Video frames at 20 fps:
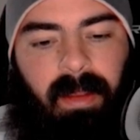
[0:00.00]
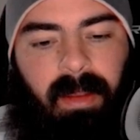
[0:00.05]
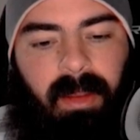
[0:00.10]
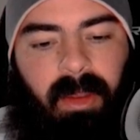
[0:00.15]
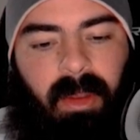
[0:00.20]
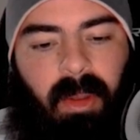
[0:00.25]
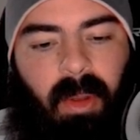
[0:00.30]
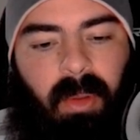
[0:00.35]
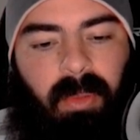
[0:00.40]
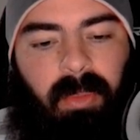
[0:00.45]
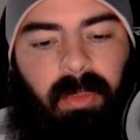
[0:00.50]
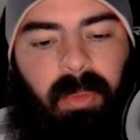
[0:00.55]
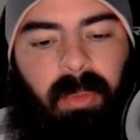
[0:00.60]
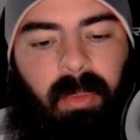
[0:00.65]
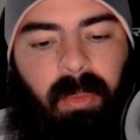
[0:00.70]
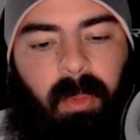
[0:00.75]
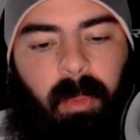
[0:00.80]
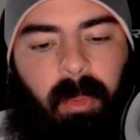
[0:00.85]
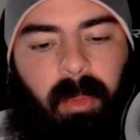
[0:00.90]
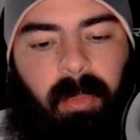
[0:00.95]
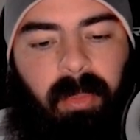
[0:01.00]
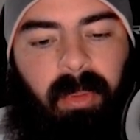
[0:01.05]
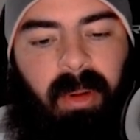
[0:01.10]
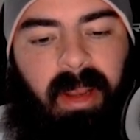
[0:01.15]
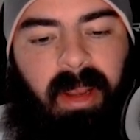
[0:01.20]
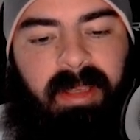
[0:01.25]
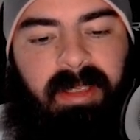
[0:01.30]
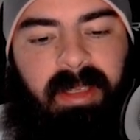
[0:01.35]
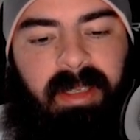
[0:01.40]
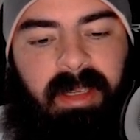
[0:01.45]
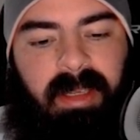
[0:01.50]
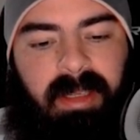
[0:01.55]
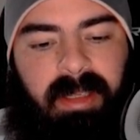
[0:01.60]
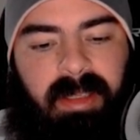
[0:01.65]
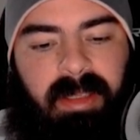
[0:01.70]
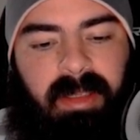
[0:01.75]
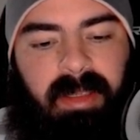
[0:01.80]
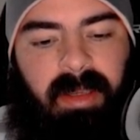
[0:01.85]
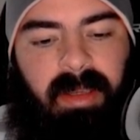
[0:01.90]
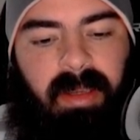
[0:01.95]
Go through the normal
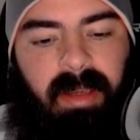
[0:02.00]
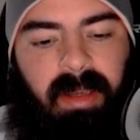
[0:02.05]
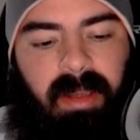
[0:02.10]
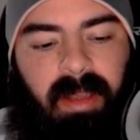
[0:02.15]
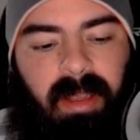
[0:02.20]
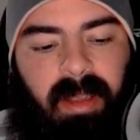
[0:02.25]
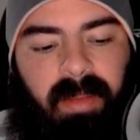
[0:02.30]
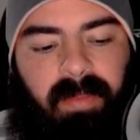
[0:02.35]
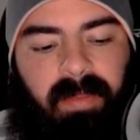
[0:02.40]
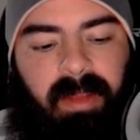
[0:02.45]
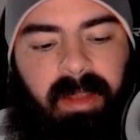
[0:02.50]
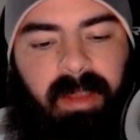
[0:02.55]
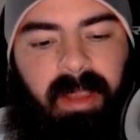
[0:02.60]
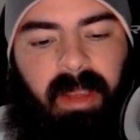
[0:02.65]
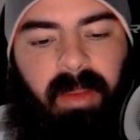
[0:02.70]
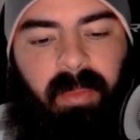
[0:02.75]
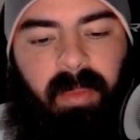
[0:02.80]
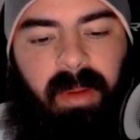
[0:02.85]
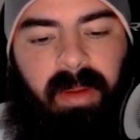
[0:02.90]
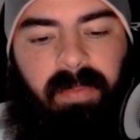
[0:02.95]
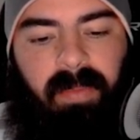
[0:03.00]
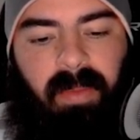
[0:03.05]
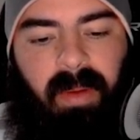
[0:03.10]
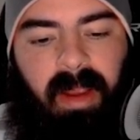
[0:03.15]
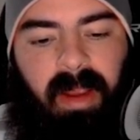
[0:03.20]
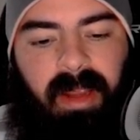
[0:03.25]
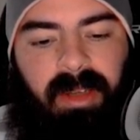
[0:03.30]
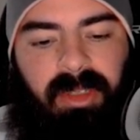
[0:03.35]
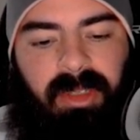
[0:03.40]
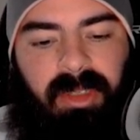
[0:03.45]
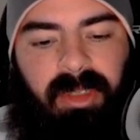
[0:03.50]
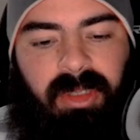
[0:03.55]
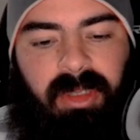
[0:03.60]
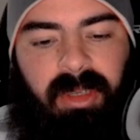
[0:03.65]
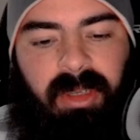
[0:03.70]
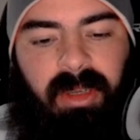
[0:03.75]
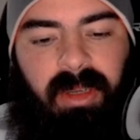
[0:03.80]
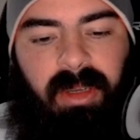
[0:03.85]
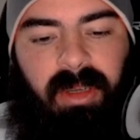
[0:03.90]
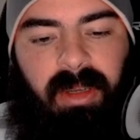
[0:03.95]
process of clicking refresh
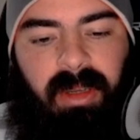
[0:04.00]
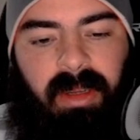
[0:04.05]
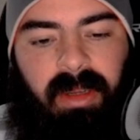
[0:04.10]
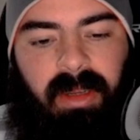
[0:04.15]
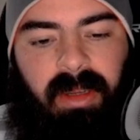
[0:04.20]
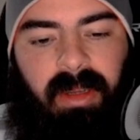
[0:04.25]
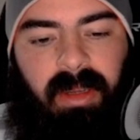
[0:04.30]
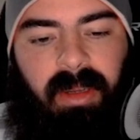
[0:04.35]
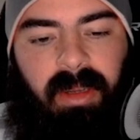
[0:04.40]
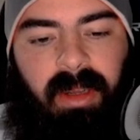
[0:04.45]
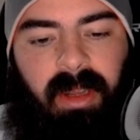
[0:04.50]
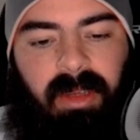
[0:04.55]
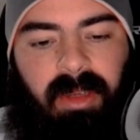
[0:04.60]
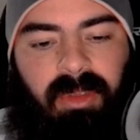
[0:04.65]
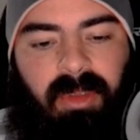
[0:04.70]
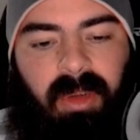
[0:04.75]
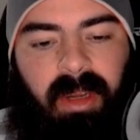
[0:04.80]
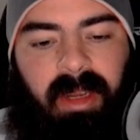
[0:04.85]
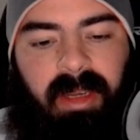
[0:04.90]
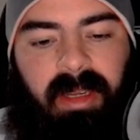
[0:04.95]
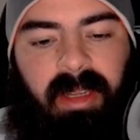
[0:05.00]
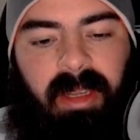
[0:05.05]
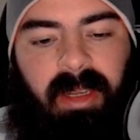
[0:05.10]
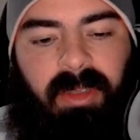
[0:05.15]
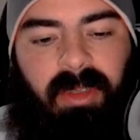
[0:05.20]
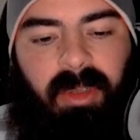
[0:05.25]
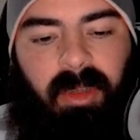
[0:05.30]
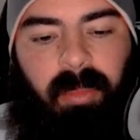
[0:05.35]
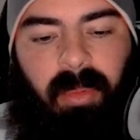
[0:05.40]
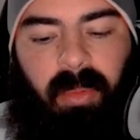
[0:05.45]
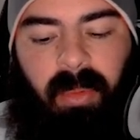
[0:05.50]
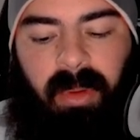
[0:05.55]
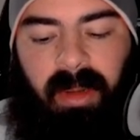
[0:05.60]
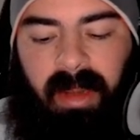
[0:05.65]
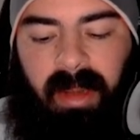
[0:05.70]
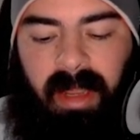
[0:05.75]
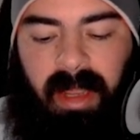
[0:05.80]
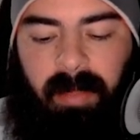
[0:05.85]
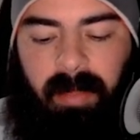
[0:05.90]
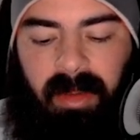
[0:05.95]
and trying to get your Boid
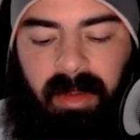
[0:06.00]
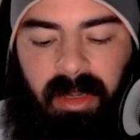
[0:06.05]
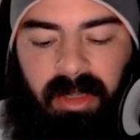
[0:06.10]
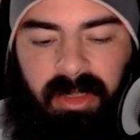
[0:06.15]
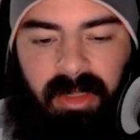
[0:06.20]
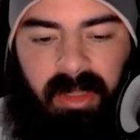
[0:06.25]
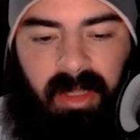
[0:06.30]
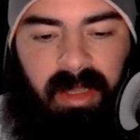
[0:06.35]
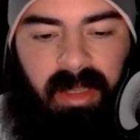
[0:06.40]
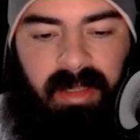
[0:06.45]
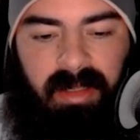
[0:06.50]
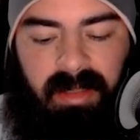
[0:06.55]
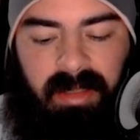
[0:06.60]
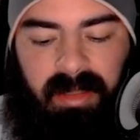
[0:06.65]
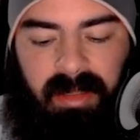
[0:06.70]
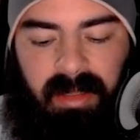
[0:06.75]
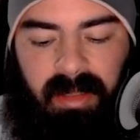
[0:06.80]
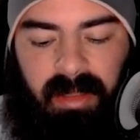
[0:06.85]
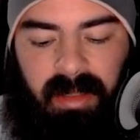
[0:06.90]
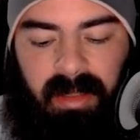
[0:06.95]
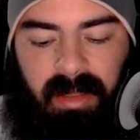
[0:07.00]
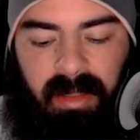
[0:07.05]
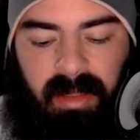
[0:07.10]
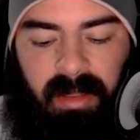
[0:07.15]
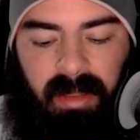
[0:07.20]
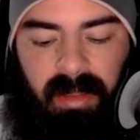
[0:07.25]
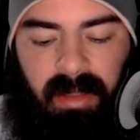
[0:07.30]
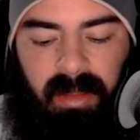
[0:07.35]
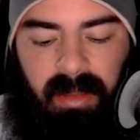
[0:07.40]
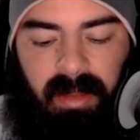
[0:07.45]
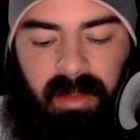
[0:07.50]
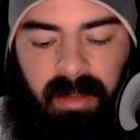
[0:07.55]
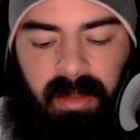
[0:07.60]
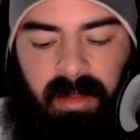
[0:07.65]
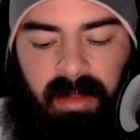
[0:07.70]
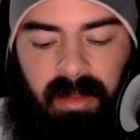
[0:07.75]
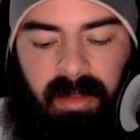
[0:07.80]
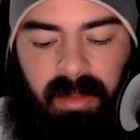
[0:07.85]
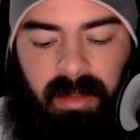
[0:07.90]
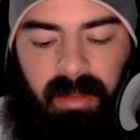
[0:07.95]
app initialized.
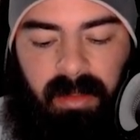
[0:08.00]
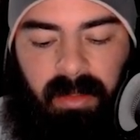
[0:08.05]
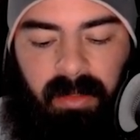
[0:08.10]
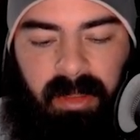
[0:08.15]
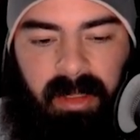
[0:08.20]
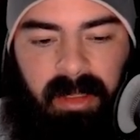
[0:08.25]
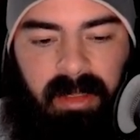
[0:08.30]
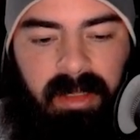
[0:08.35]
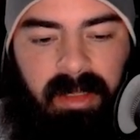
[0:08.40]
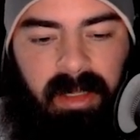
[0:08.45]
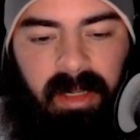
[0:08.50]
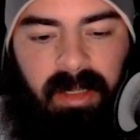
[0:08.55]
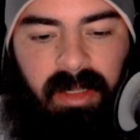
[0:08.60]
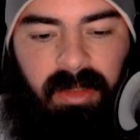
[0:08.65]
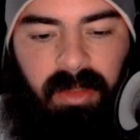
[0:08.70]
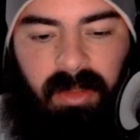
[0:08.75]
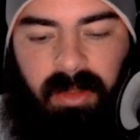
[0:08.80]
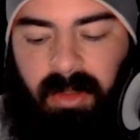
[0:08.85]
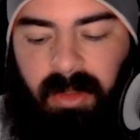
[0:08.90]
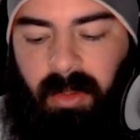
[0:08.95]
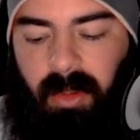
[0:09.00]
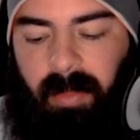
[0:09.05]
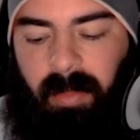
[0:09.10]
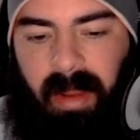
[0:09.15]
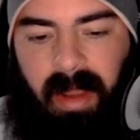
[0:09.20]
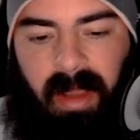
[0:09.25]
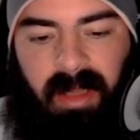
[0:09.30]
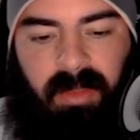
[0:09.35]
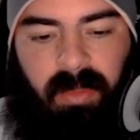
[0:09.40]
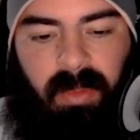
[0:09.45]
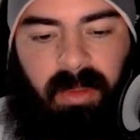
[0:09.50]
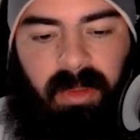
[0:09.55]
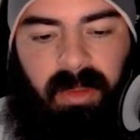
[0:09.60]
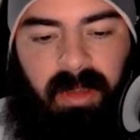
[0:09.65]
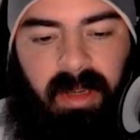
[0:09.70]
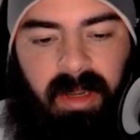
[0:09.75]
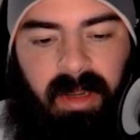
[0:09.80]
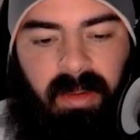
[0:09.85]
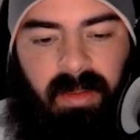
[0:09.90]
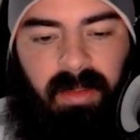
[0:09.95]
You'll need to enter your
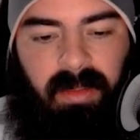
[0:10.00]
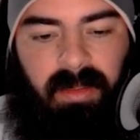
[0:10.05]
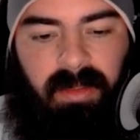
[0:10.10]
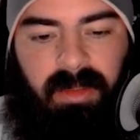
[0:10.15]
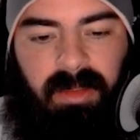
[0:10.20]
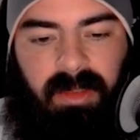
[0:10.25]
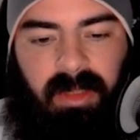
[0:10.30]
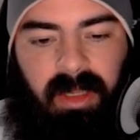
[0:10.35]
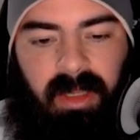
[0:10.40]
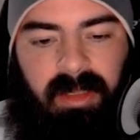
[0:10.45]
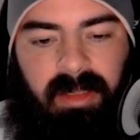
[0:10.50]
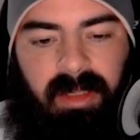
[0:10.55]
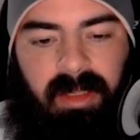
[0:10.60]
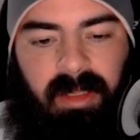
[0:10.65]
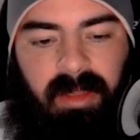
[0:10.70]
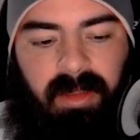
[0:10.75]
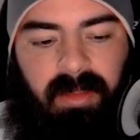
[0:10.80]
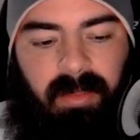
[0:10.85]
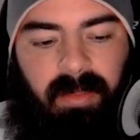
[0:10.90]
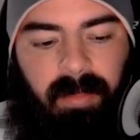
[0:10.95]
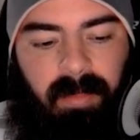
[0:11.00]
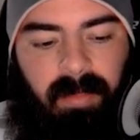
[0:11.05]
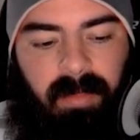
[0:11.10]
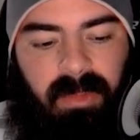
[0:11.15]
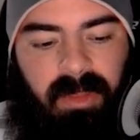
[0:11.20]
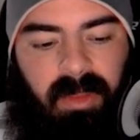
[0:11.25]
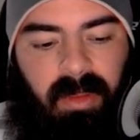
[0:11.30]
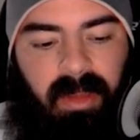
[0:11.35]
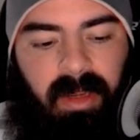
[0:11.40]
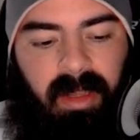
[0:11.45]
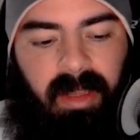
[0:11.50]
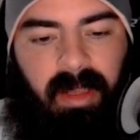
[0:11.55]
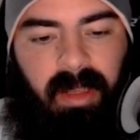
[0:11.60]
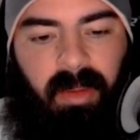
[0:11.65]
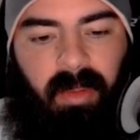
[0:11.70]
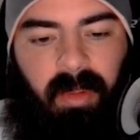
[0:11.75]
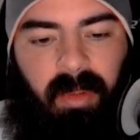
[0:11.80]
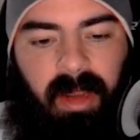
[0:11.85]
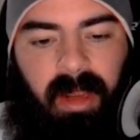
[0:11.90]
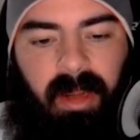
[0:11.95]
password here to continue so that it
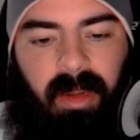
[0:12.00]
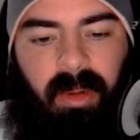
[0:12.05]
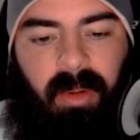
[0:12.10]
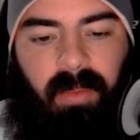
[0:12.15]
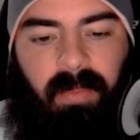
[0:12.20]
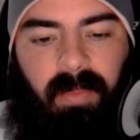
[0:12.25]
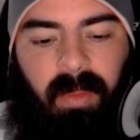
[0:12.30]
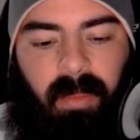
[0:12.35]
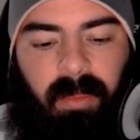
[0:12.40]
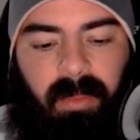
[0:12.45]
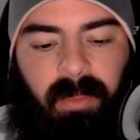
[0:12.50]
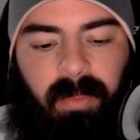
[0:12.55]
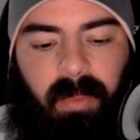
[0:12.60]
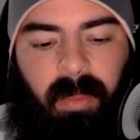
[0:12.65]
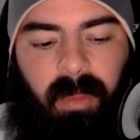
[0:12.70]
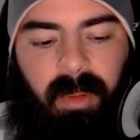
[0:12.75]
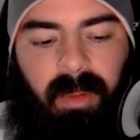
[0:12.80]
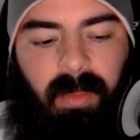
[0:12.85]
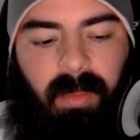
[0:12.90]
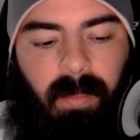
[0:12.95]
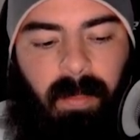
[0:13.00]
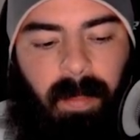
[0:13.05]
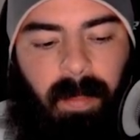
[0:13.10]
can create a new folder for you.